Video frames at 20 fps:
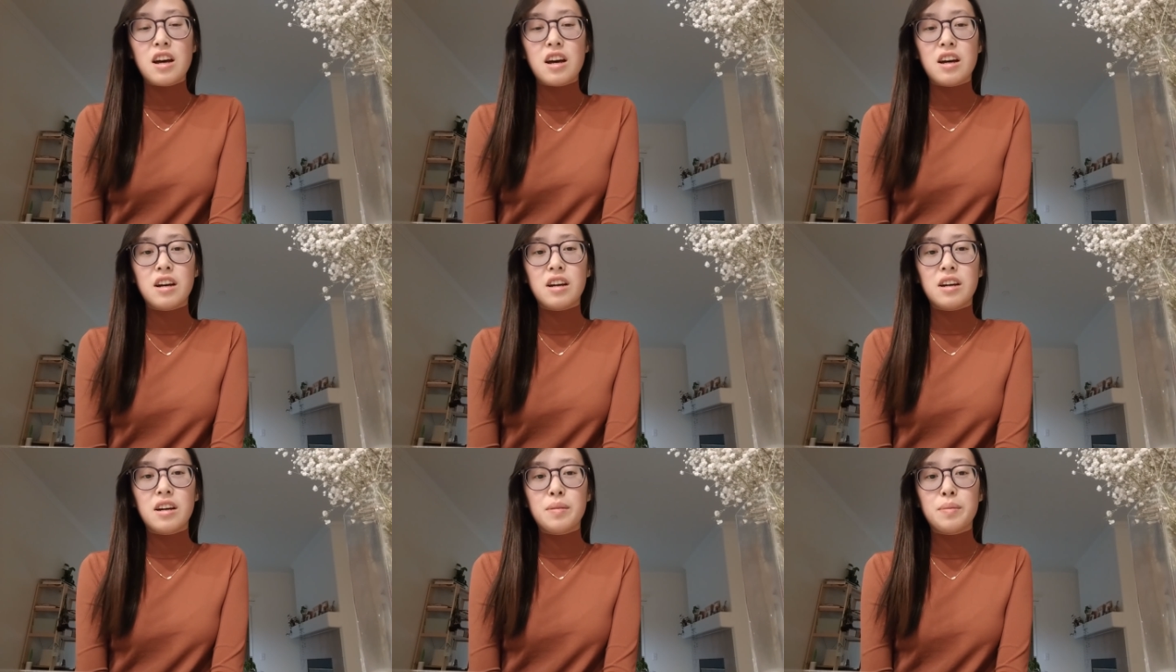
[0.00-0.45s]

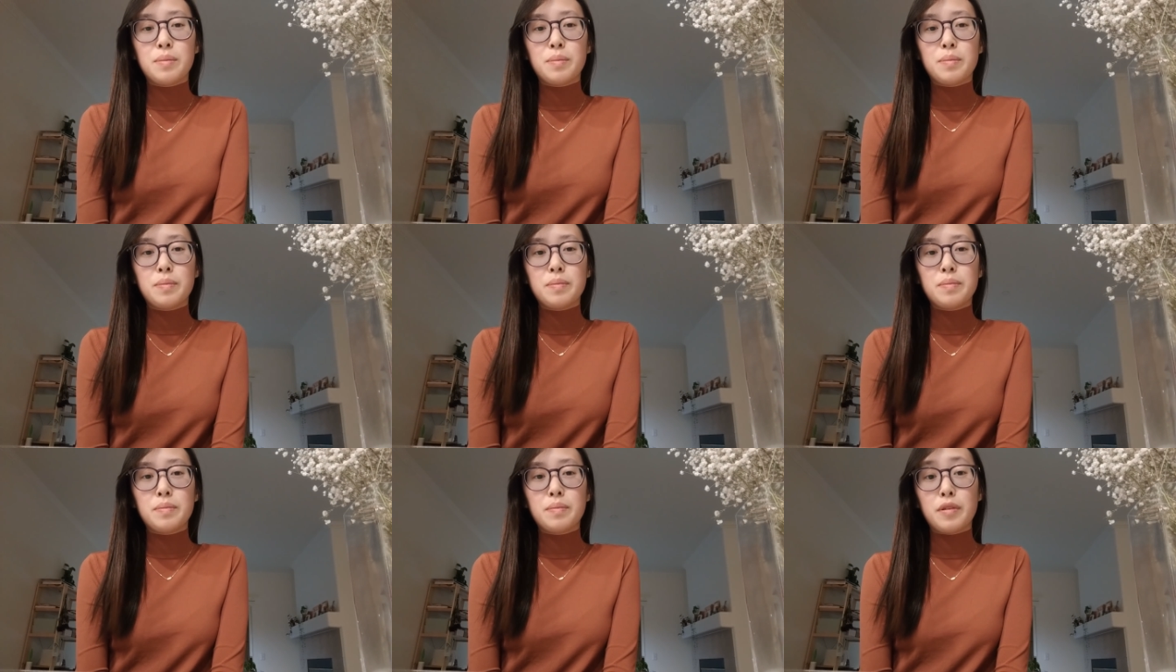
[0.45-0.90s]

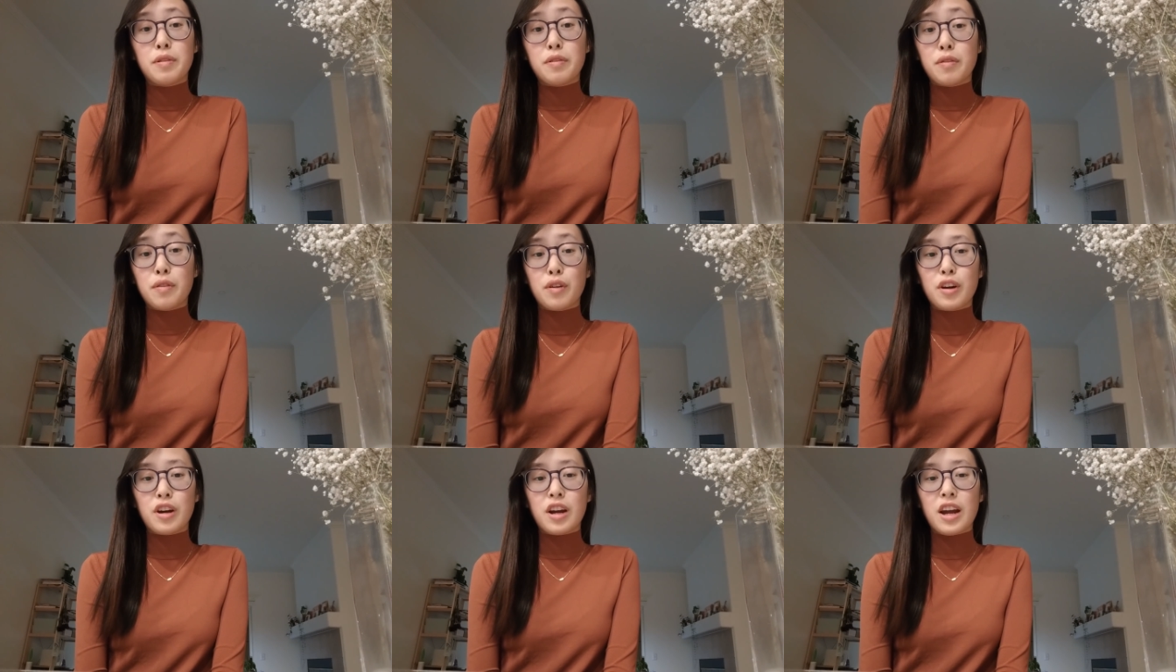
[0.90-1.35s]
um,
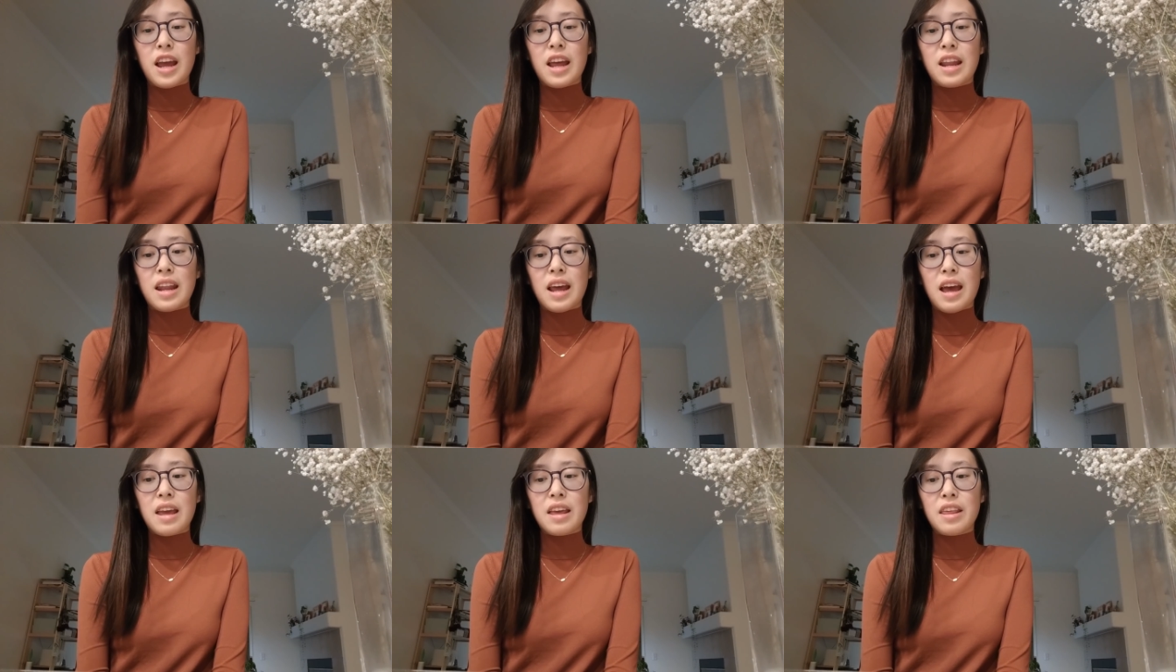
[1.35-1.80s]
before,
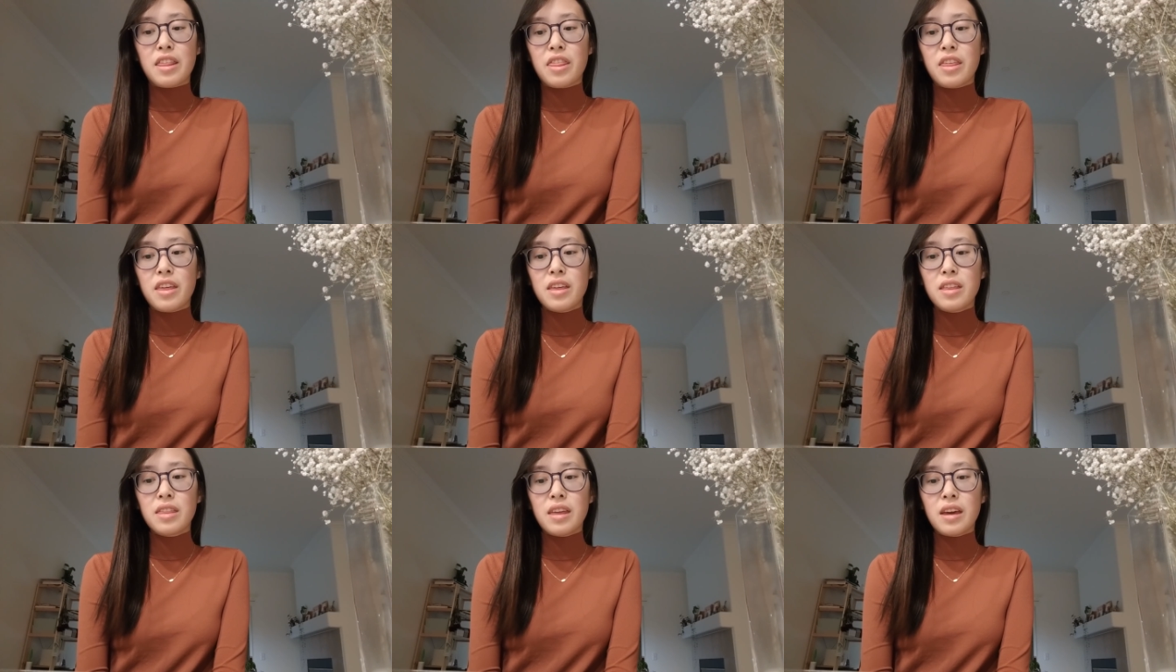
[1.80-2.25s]
and I
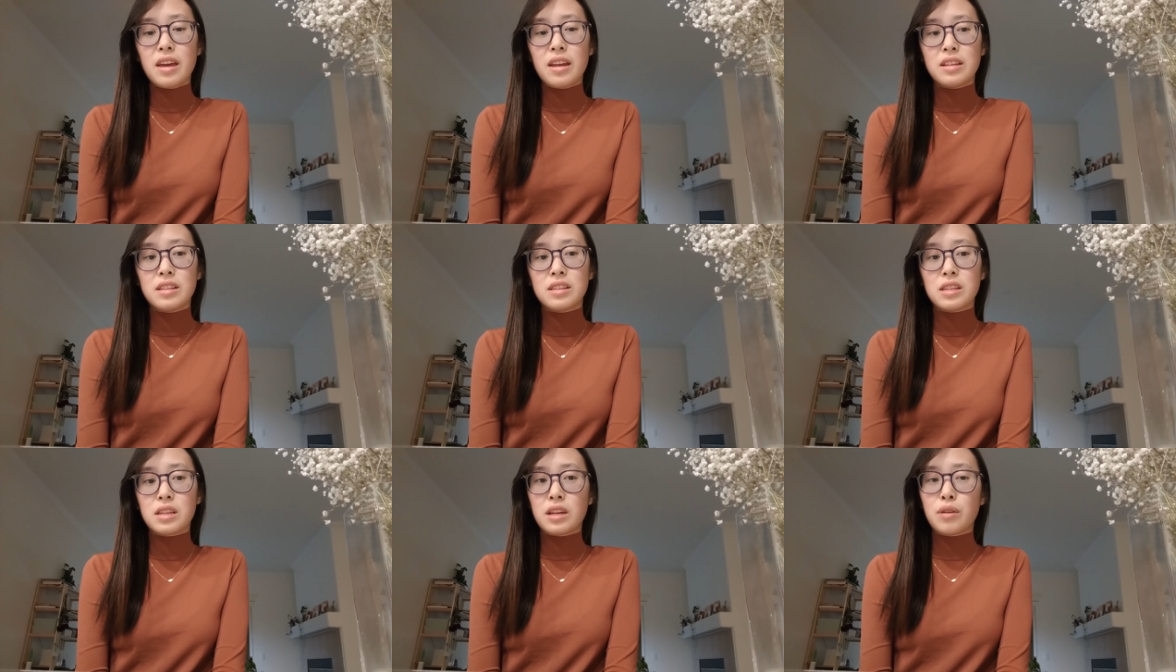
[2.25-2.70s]
think that
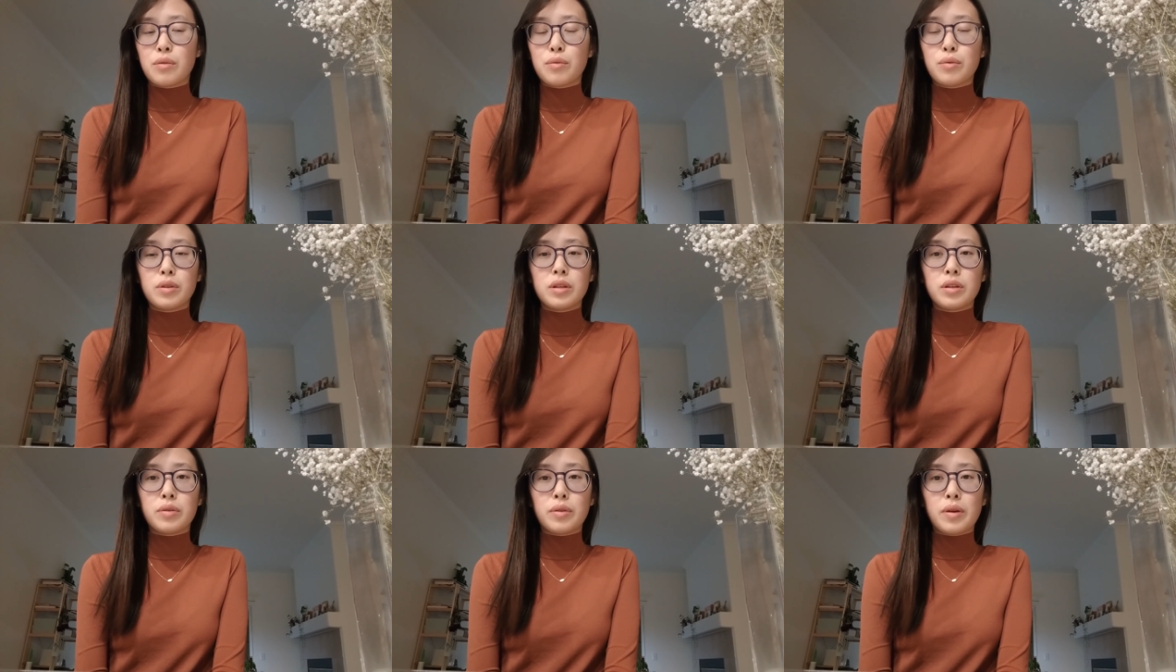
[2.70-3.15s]
it's like a
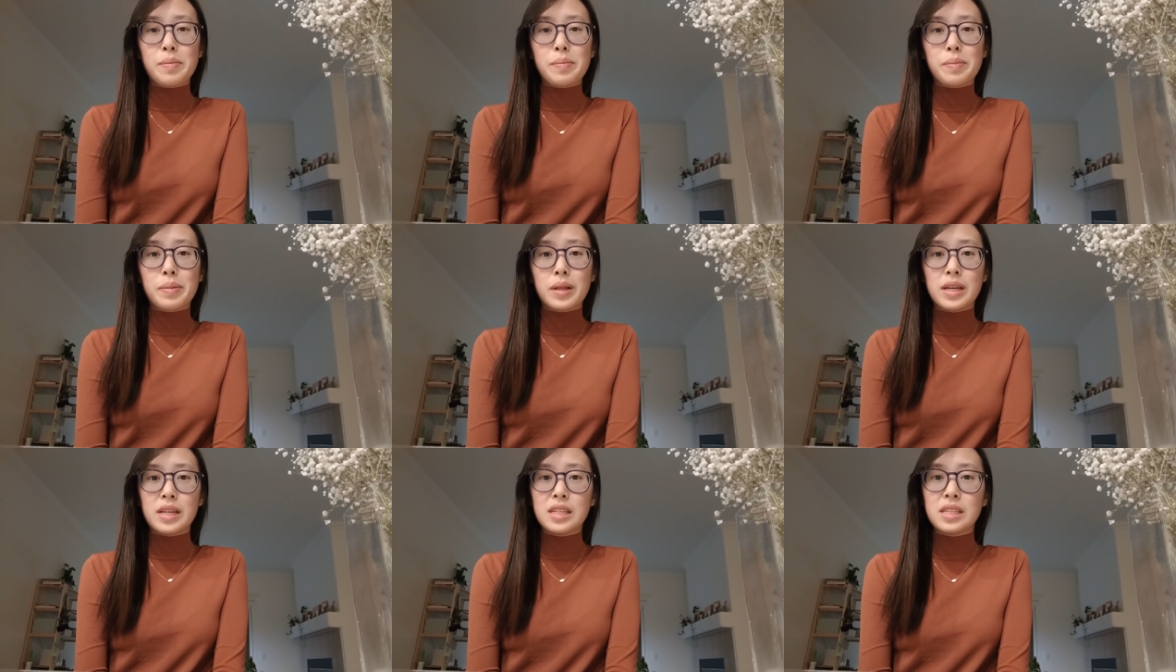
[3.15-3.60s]
really great
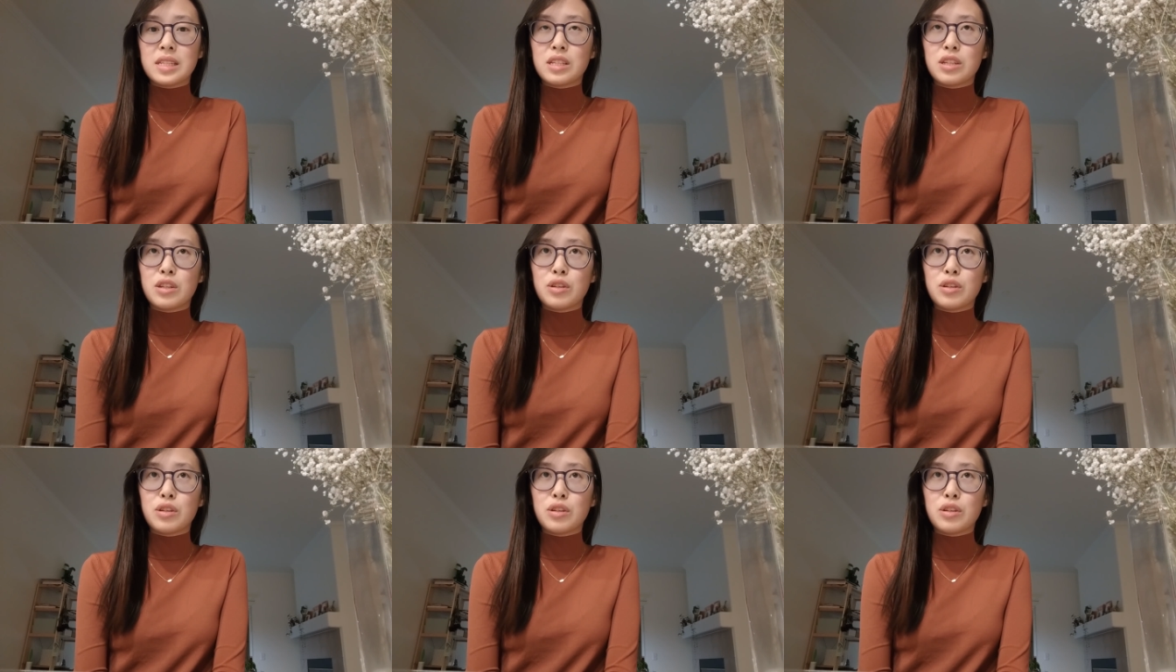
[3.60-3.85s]
place